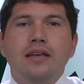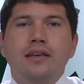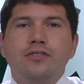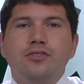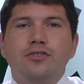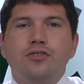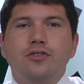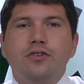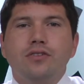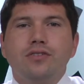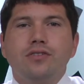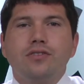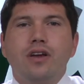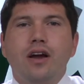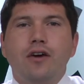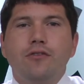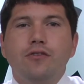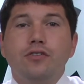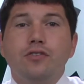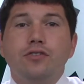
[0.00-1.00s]
insurance
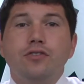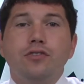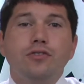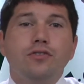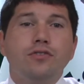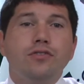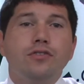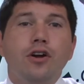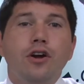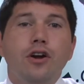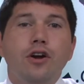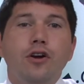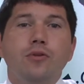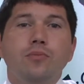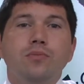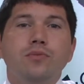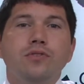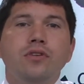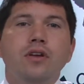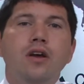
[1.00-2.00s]
coverage whose
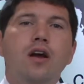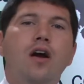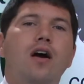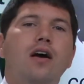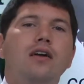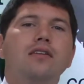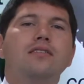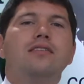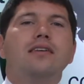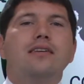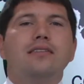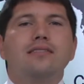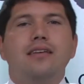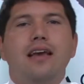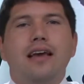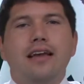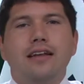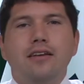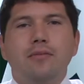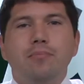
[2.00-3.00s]
terms are
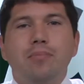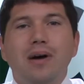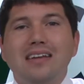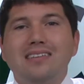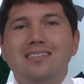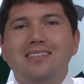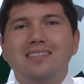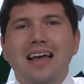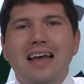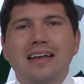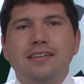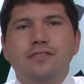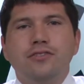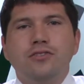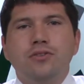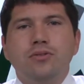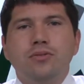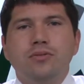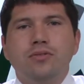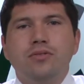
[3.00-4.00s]
dictated by
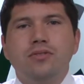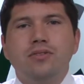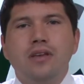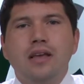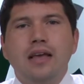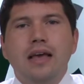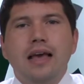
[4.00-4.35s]
statutes